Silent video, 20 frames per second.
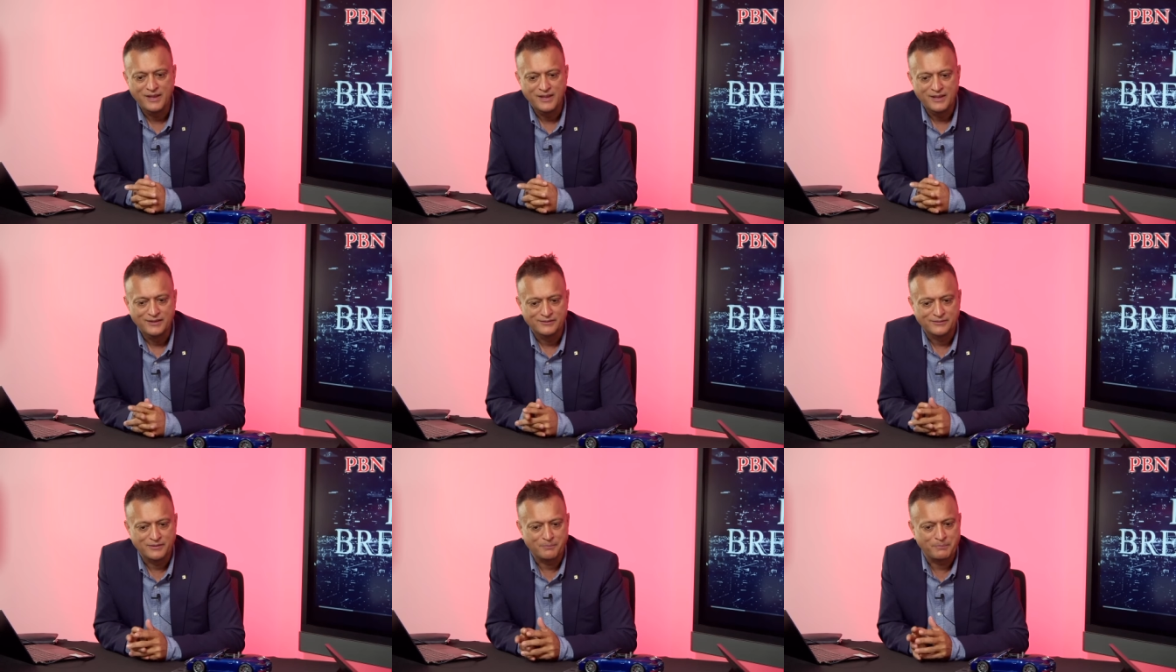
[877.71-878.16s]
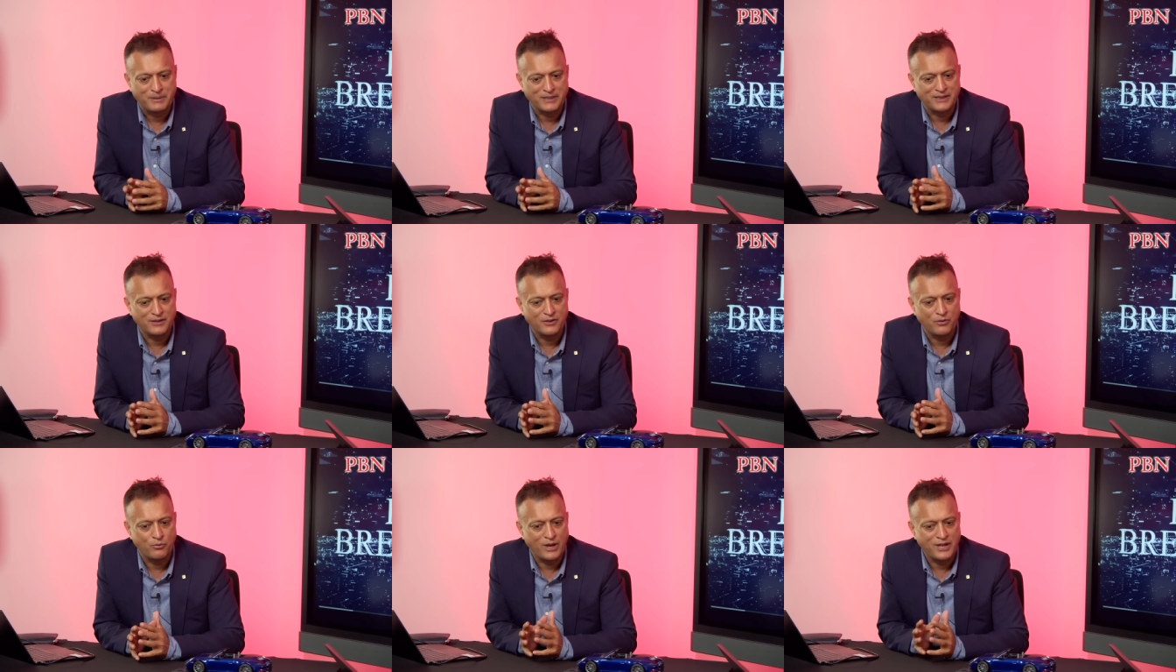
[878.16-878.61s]
So,
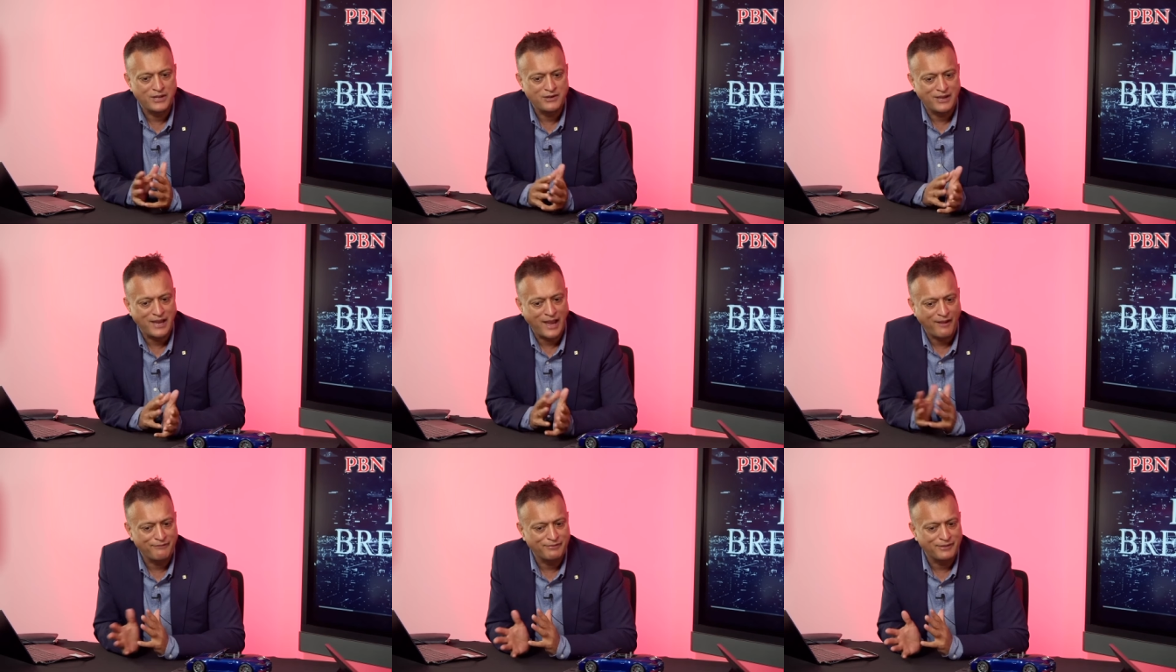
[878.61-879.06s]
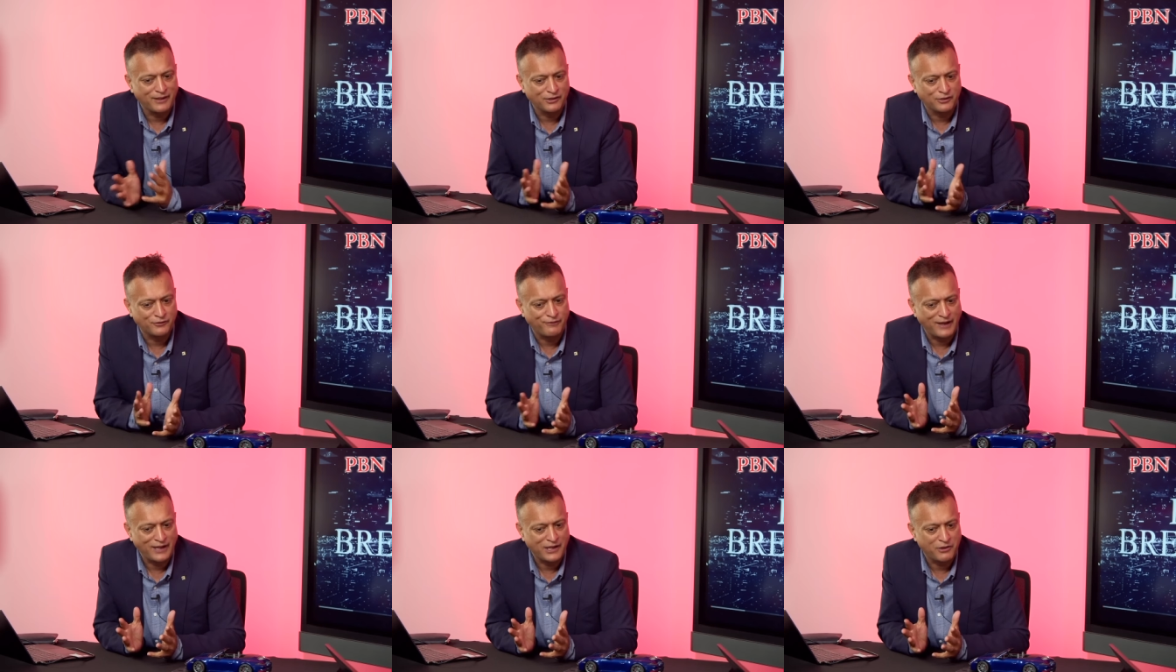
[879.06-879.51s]
but when you have those
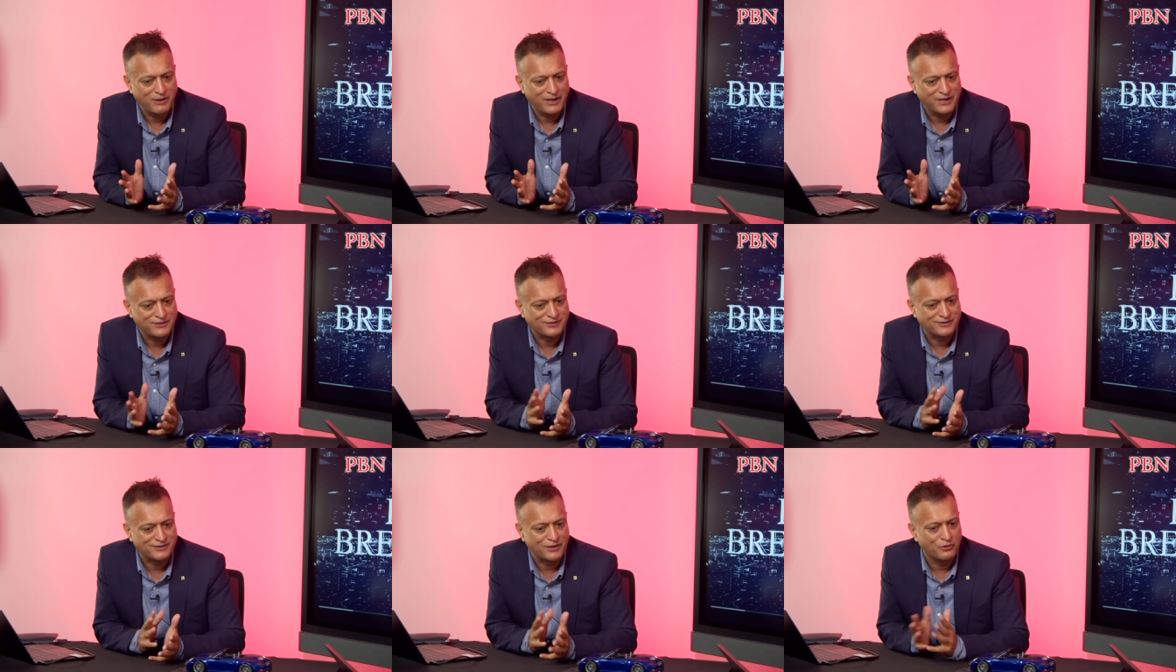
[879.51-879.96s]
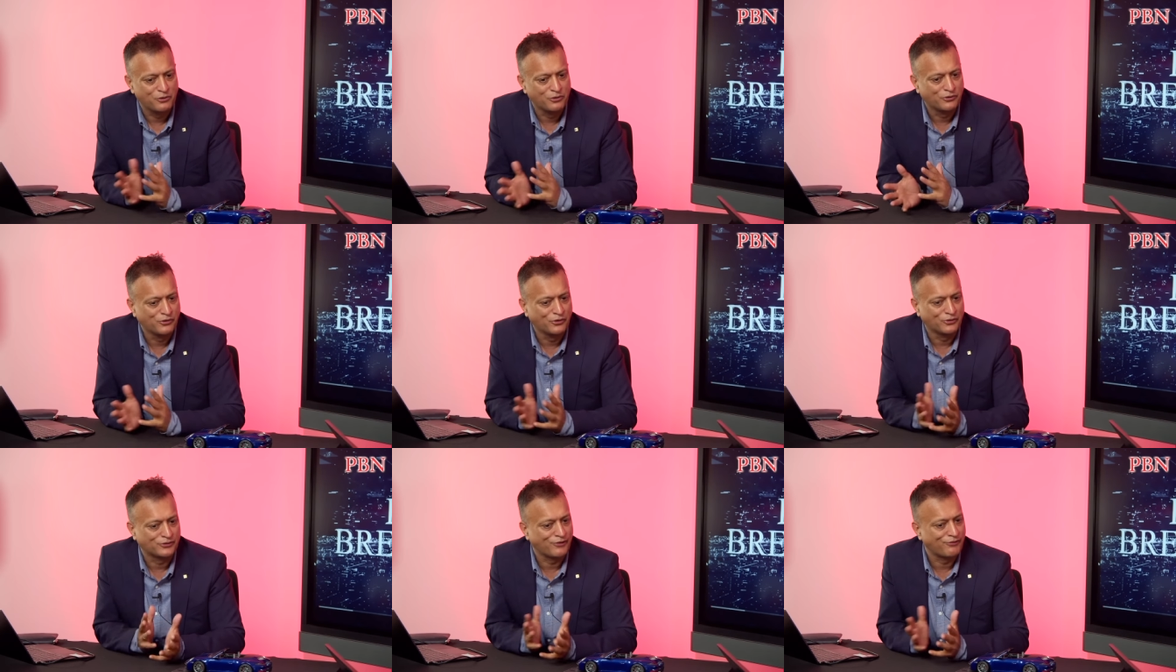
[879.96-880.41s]
valuations, there are all
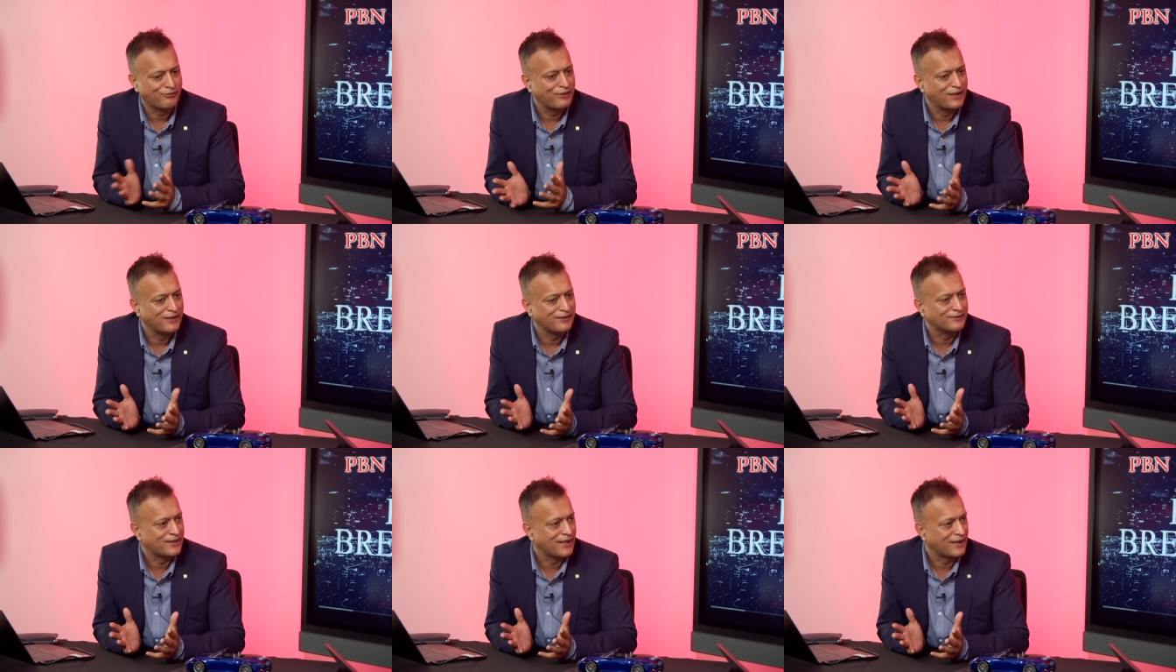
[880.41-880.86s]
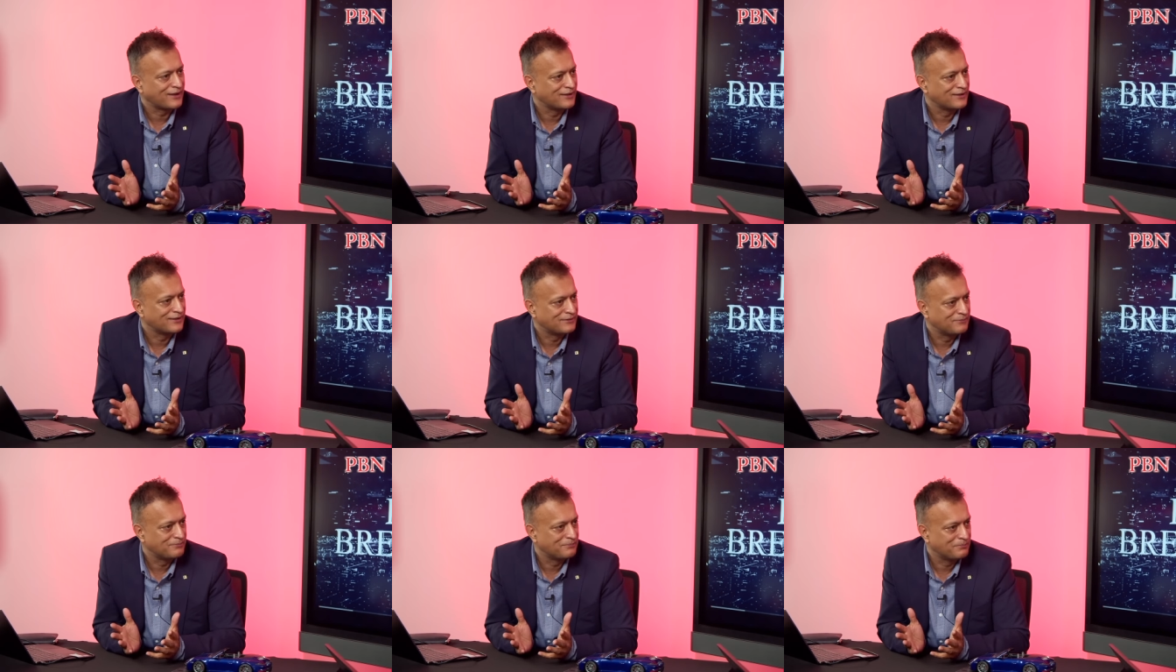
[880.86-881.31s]
sorts of things that can
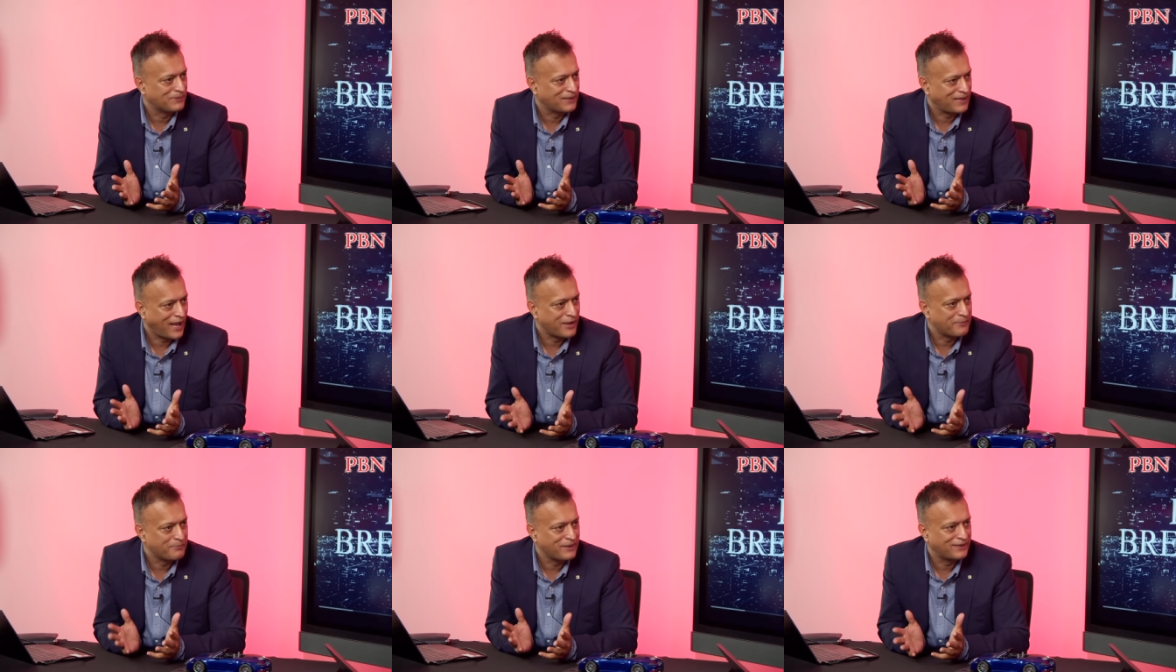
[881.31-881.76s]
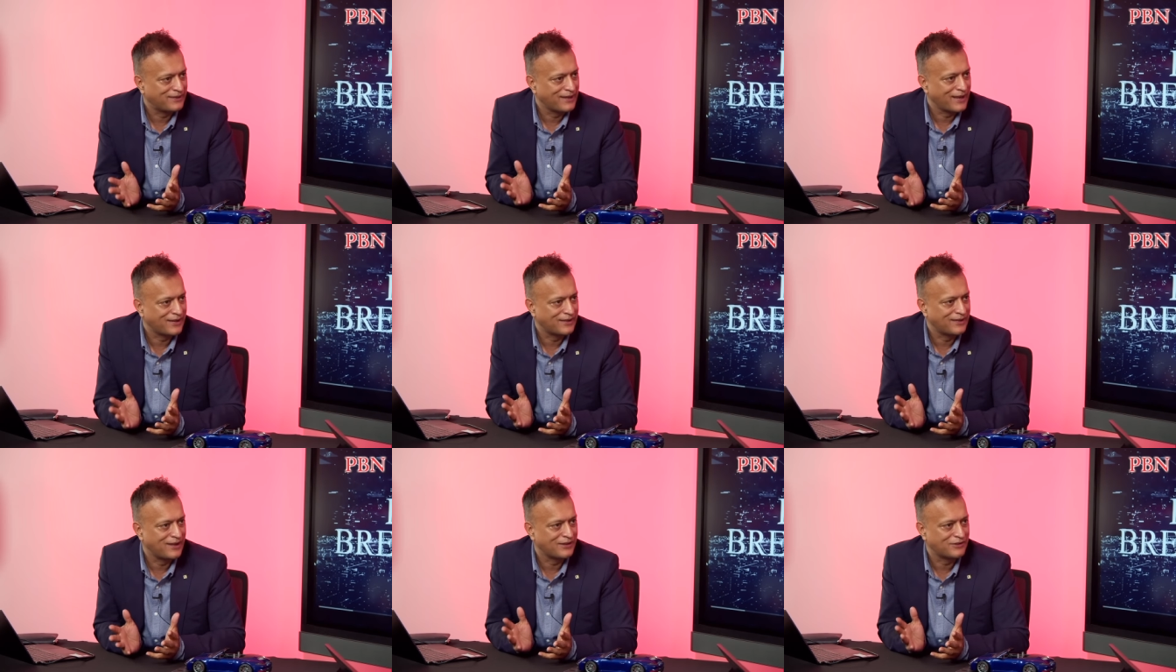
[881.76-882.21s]
can be
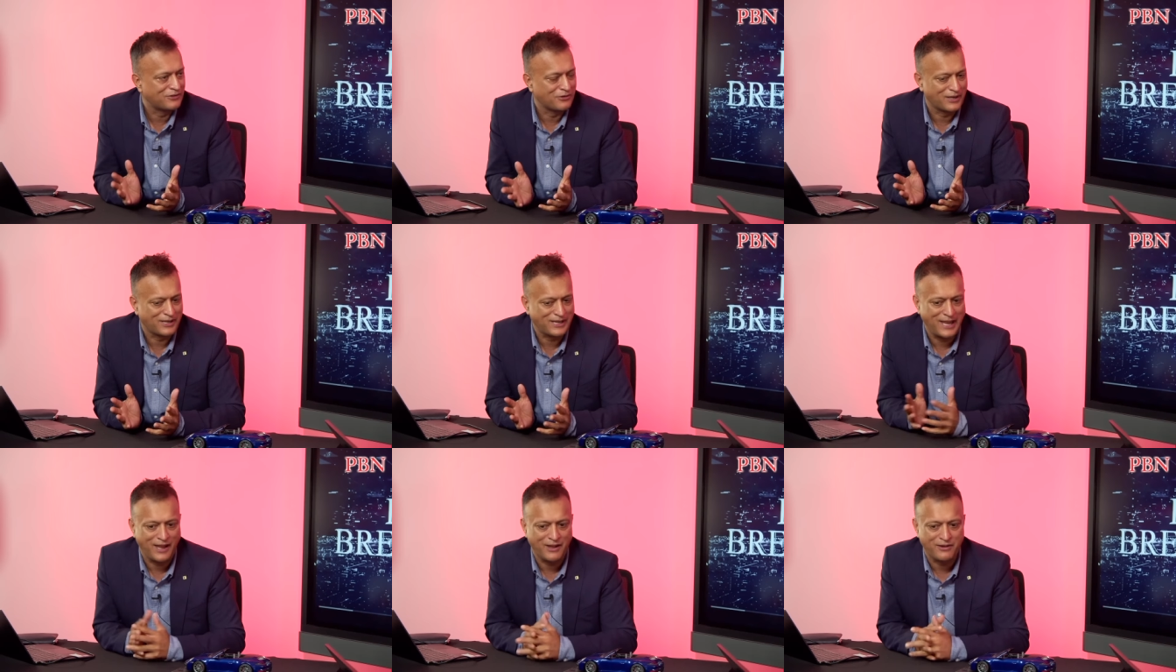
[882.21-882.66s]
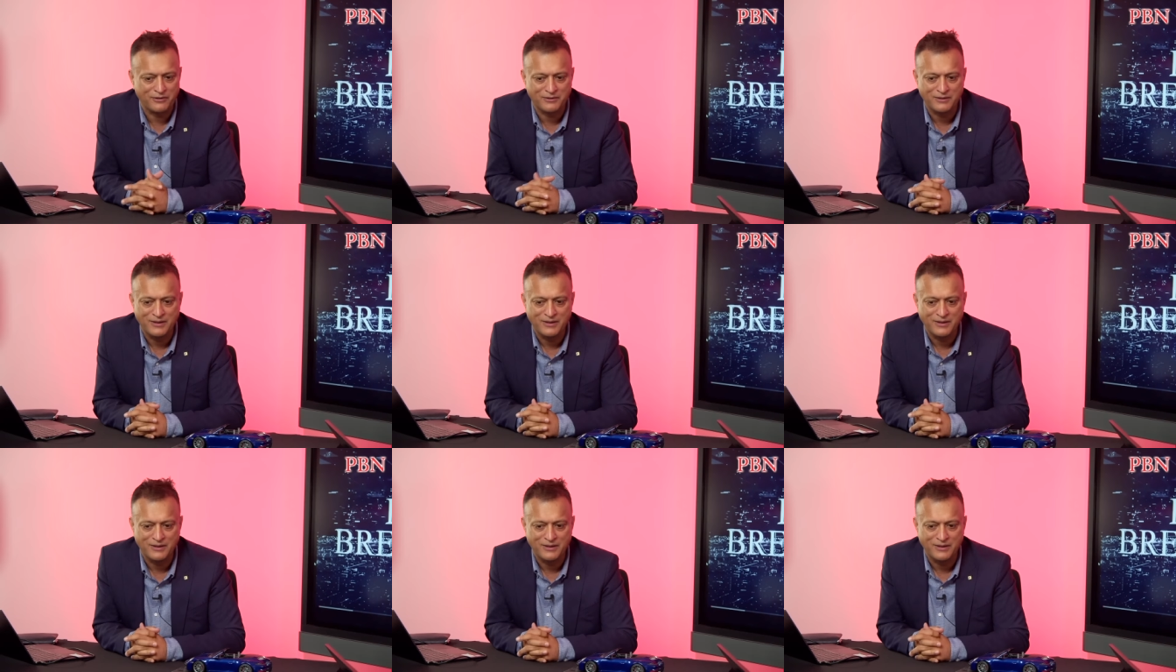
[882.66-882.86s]
taken into account.